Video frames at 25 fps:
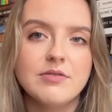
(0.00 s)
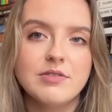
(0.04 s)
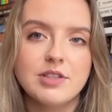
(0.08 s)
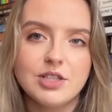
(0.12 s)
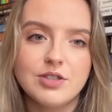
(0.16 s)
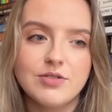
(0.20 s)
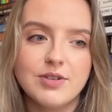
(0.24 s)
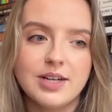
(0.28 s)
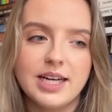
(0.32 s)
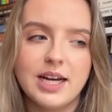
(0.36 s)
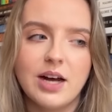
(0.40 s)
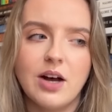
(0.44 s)

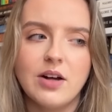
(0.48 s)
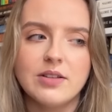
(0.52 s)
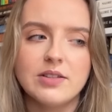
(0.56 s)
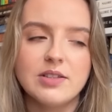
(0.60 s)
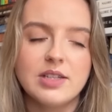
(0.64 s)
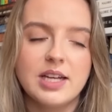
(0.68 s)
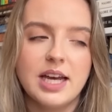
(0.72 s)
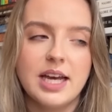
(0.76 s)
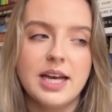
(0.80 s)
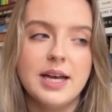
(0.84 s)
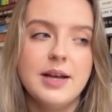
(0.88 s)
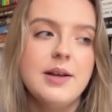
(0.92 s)
retreat
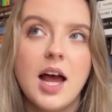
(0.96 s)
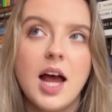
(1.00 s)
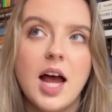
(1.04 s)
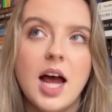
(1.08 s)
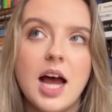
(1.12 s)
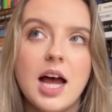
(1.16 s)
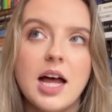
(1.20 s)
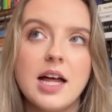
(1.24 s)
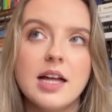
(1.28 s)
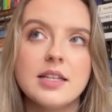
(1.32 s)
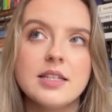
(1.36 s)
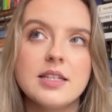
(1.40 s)
holiday,
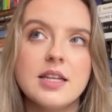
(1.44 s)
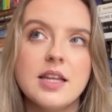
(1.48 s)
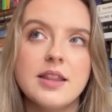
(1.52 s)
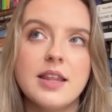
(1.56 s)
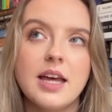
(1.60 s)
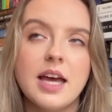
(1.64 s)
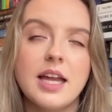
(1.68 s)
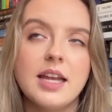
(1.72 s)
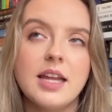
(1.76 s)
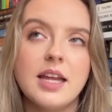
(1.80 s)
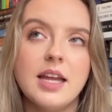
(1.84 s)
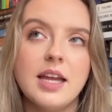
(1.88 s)
and
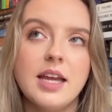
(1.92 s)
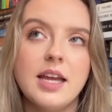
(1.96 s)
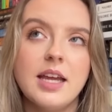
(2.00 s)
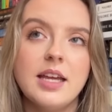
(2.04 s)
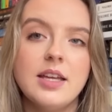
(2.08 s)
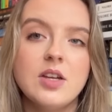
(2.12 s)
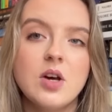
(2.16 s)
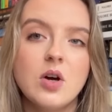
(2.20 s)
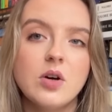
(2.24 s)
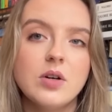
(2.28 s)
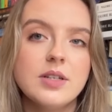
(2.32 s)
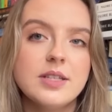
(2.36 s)
then he
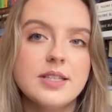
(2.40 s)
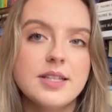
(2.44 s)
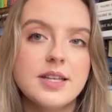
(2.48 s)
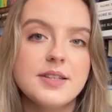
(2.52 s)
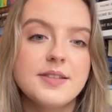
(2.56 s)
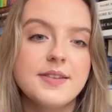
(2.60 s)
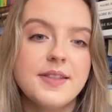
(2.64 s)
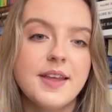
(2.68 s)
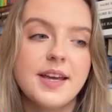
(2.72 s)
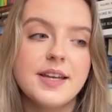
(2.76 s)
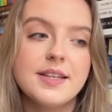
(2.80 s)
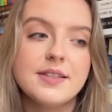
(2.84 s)

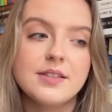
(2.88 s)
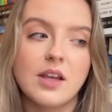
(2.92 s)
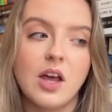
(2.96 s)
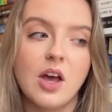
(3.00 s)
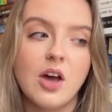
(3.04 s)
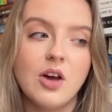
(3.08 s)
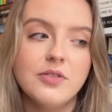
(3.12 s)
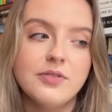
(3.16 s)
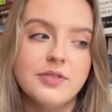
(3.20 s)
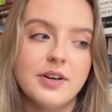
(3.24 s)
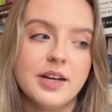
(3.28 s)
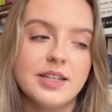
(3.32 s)
notices that his
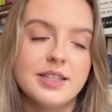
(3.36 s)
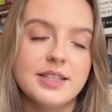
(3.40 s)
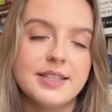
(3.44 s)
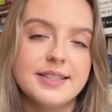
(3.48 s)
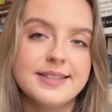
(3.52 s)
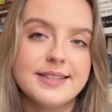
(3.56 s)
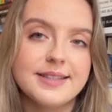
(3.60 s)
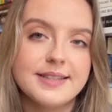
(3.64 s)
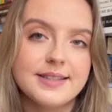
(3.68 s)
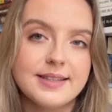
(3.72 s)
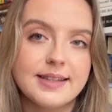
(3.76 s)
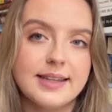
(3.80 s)
girlfriend
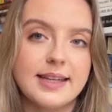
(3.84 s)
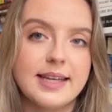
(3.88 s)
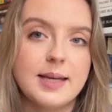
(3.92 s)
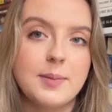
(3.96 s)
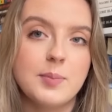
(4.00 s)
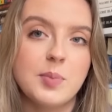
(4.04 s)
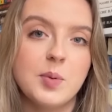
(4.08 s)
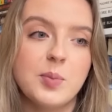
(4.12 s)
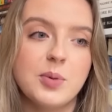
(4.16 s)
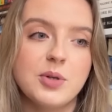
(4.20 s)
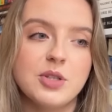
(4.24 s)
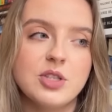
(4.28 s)
is
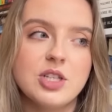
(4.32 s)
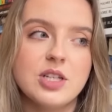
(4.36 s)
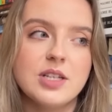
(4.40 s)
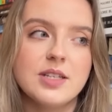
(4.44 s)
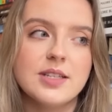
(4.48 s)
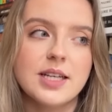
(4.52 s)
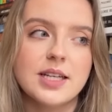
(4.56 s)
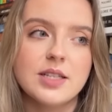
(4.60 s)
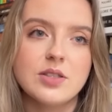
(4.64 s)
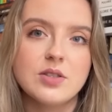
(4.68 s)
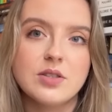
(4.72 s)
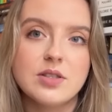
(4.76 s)
asleep, but she's
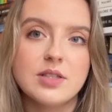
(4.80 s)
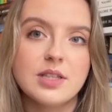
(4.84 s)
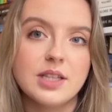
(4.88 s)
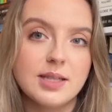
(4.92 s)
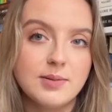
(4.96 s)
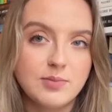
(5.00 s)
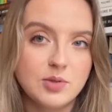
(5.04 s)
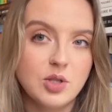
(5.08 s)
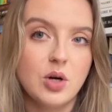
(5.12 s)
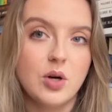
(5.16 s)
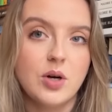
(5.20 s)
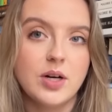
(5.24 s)
like
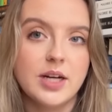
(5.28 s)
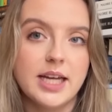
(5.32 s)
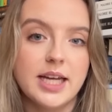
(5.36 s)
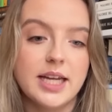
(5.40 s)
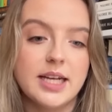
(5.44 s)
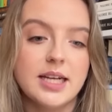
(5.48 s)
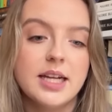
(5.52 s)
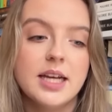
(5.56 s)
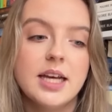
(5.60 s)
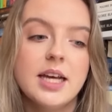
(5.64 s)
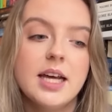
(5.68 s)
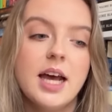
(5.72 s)
sleep
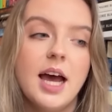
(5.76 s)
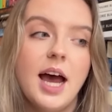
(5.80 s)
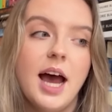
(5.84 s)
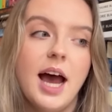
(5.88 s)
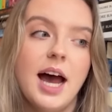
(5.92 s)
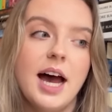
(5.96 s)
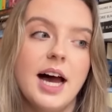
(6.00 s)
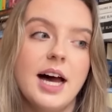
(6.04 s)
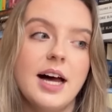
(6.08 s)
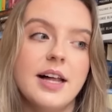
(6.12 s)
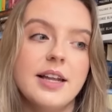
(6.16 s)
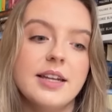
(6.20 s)
talking,
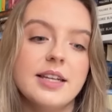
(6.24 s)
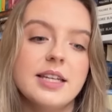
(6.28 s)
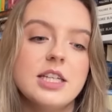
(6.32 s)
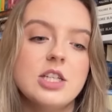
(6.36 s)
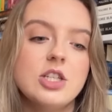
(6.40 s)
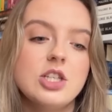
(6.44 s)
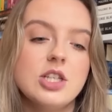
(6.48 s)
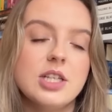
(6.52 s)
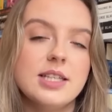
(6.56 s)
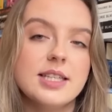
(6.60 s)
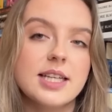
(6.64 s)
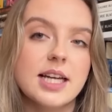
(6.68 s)
and
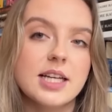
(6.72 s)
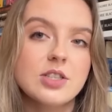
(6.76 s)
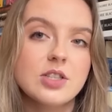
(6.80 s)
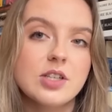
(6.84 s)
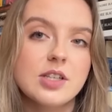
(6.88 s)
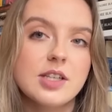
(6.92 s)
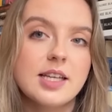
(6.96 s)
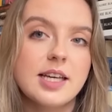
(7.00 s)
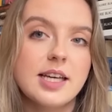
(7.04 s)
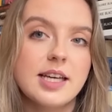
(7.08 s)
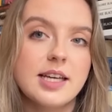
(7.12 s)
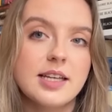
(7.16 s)
she's
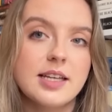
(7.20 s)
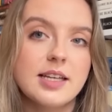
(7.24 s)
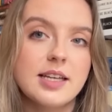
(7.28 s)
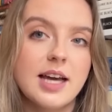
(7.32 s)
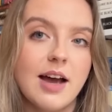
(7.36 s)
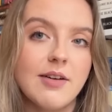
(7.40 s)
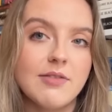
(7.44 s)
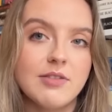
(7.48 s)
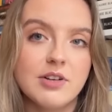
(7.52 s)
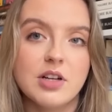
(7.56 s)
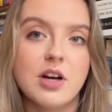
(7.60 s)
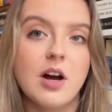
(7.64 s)
actually
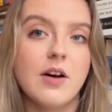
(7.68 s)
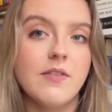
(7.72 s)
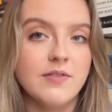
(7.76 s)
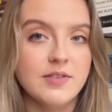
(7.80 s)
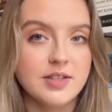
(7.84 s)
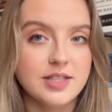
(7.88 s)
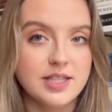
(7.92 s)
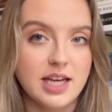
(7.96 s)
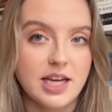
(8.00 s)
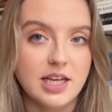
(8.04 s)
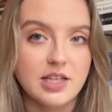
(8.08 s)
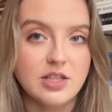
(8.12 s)
having a
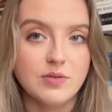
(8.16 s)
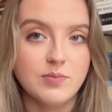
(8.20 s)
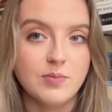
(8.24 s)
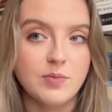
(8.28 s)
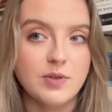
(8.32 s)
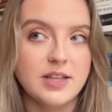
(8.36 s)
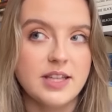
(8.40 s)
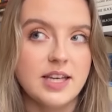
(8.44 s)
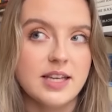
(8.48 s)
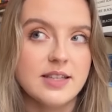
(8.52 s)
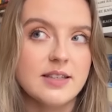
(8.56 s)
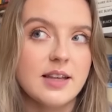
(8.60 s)
conversation
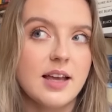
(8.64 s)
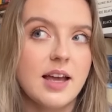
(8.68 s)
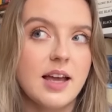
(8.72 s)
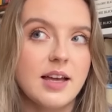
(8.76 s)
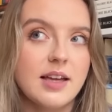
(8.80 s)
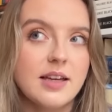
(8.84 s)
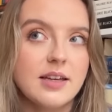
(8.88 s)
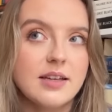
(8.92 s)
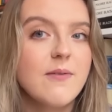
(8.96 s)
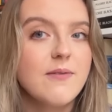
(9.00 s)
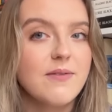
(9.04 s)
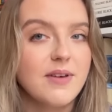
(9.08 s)
with this
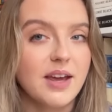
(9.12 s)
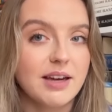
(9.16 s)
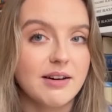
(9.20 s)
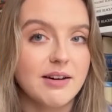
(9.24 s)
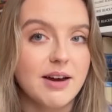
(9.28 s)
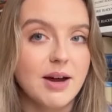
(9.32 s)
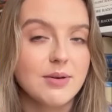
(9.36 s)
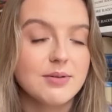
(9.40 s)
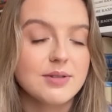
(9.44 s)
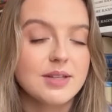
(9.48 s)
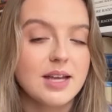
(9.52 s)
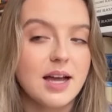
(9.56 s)
like figure
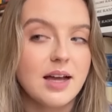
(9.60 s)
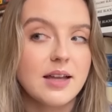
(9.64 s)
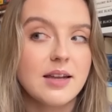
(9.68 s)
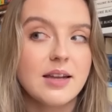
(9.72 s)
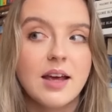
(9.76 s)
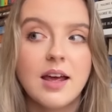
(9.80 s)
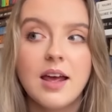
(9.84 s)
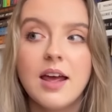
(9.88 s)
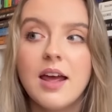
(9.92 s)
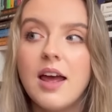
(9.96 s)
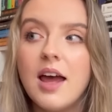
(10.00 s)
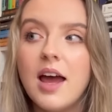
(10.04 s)
outside.
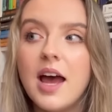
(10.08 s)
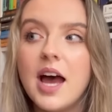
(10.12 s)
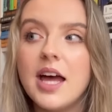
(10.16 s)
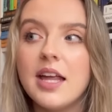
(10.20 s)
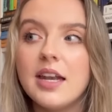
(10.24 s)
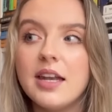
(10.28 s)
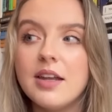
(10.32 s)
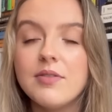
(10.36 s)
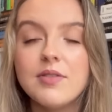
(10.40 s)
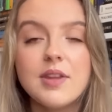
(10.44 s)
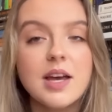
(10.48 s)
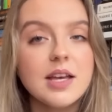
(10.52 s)

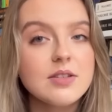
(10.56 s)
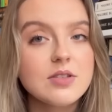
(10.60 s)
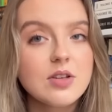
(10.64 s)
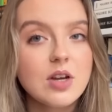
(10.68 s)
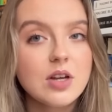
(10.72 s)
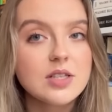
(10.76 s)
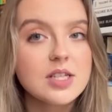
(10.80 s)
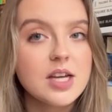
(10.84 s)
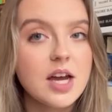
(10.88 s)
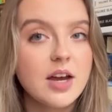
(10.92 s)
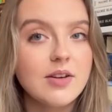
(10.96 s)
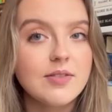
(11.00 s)
And if that's
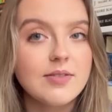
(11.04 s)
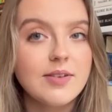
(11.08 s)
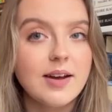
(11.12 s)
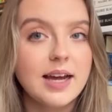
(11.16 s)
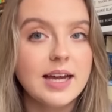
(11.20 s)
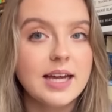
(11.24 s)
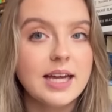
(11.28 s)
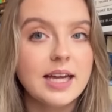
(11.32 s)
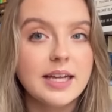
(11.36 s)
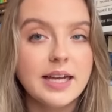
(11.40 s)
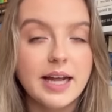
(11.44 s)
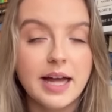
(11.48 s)
not
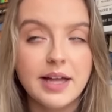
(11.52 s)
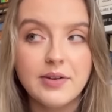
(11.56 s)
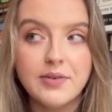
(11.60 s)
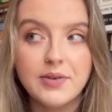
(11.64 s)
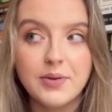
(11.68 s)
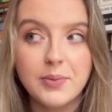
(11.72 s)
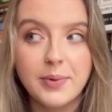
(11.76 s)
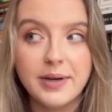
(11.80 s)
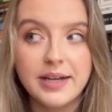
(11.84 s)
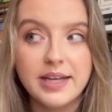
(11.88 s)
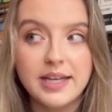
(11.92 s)
terrifying, I don't know what